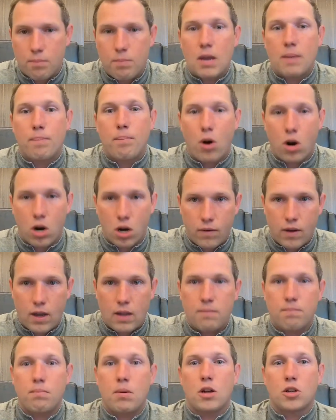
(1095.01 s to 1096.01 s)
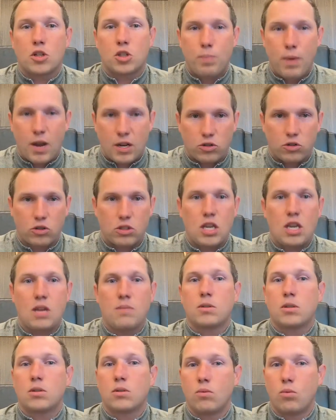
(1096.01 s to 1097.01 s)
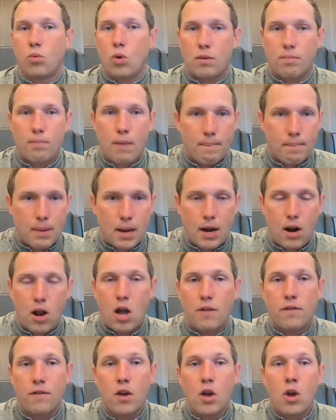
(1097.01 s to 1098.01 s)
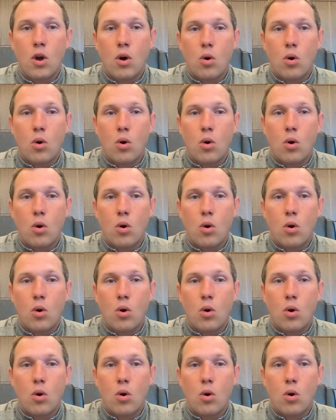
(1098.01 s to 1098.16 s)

be a part of it, be on special teams, work my butt off?